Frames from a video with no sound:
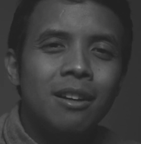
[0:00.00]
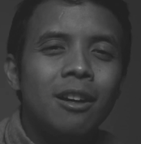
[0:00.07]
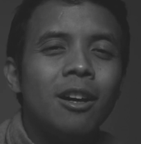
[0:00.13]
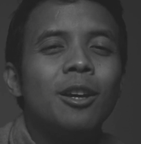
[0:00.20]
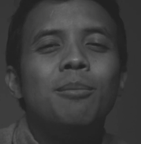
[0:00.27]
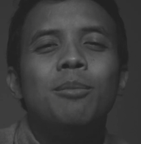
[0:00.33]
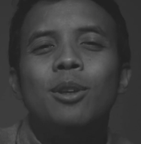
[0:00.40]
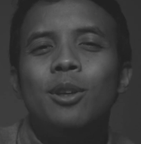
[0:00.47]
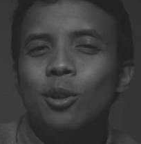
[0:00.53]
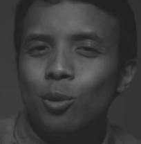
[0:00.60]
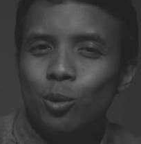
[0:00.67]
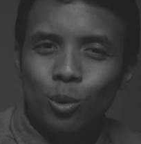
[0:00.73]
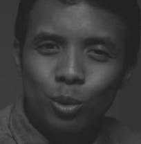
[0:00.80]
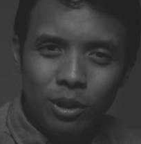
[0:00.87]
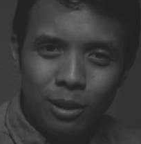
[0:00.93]
I'm here
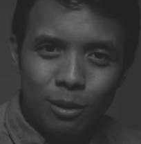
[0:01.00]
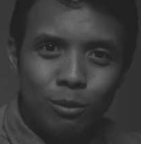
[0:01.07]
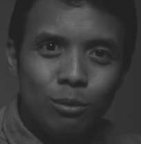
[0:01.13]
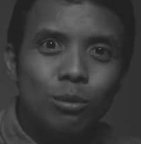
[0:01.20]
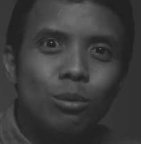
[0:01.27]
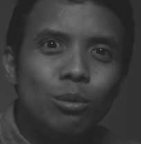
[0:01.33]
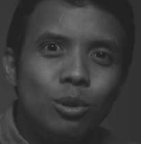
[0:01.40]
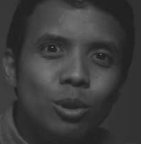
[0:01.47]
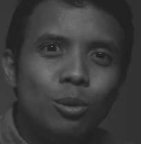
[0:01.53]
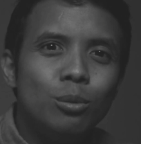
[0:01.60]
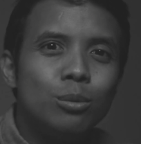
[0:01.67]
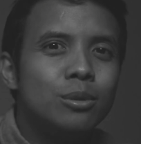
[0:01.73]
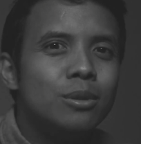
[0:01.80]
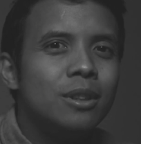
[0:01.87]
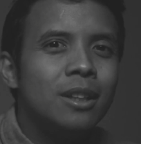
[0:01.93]
to tell you good
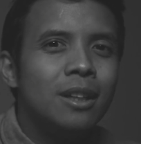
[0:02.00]
news.